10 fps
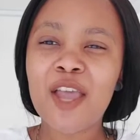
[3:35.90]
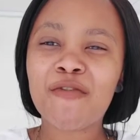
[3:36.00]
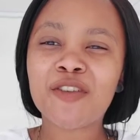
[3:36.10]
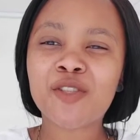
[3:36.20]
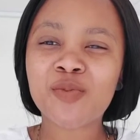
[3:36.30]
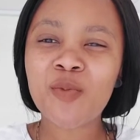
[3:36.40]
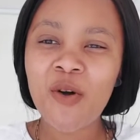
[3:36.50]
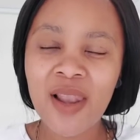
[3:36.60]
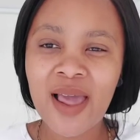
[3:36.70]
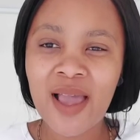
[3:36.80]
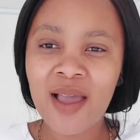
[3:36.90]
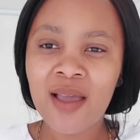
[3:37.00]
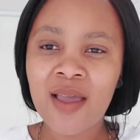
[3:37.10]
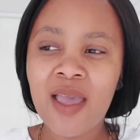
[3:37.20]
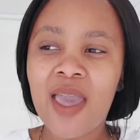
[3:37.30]
If it's smaller
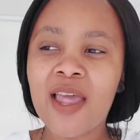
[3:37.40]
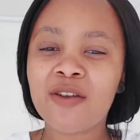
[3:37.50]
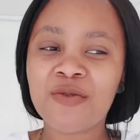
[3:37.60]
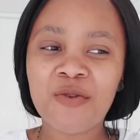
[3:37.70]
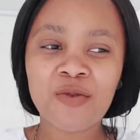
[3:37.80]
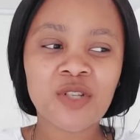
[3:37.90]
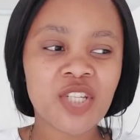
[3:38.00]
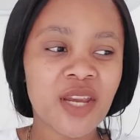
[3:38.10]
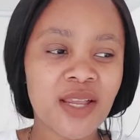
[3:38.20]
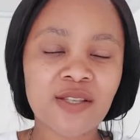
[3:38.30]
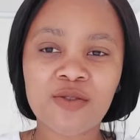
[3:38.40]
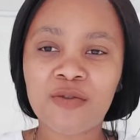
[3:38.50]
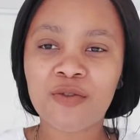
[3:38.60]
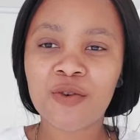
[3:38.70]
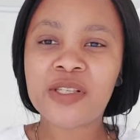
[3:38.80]
and no chairs
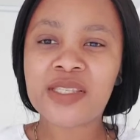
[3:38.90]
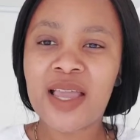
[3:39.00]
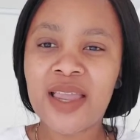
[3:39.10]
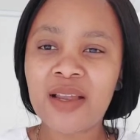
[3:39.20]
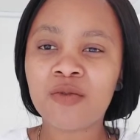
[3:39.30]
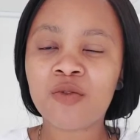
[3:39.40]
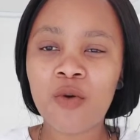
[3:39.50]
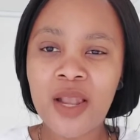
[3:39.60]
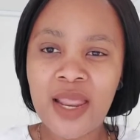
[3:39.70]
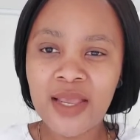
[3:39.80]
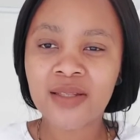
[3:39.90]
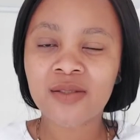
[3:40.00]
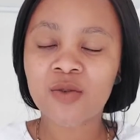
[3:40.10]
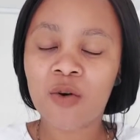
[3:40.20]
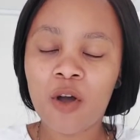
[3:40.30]
of yours, like no
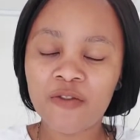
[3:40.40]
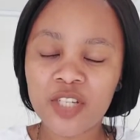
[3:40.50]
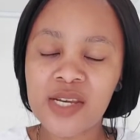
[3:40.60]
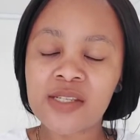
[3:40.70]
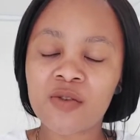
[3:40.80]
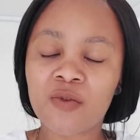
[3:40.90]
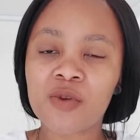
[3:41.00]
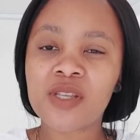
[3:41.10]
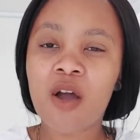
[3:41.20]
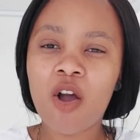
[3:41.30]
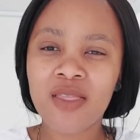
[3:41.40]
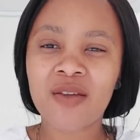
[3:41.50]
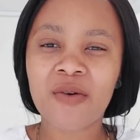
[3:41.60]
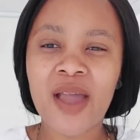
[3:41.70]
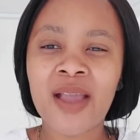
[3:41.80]
legs of chairs of yours are on
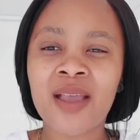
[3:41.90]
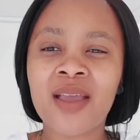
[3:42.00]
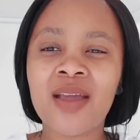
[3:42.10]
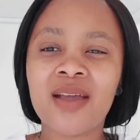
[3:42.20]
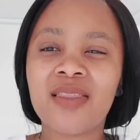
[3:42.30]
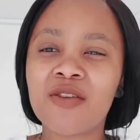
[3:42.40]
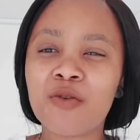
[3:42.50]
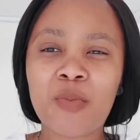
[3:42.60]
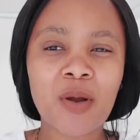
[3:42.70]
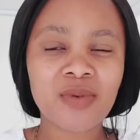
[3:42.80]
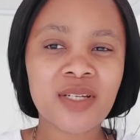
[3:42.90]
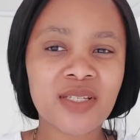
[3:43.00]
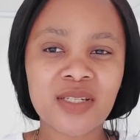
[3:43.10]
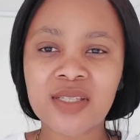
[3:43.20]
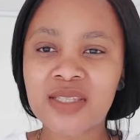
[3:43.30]
the rug, then you probably
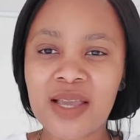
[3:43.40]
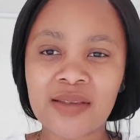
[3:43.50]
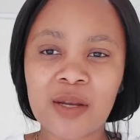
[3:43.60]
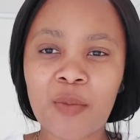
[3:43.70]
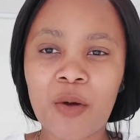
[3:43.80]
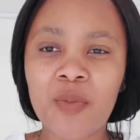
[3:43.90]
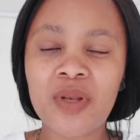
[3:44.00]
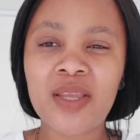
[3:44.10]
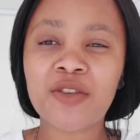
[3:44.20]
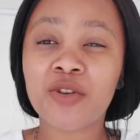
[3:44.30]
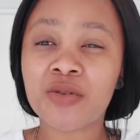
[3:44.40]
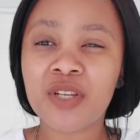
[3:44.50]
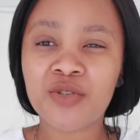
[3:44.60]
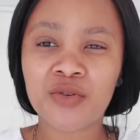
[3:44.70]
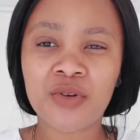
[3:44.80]
didn't size it properly and you
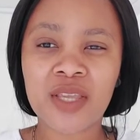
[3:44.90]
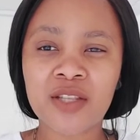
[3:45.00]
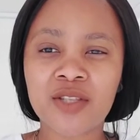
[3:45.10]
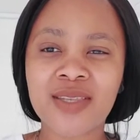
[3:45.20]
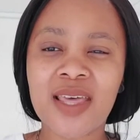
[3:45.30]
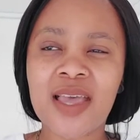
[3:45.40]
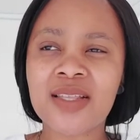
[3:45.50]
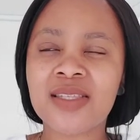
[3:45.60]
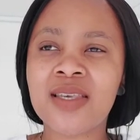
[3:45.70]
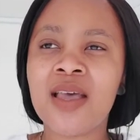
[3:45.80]
need to look into that.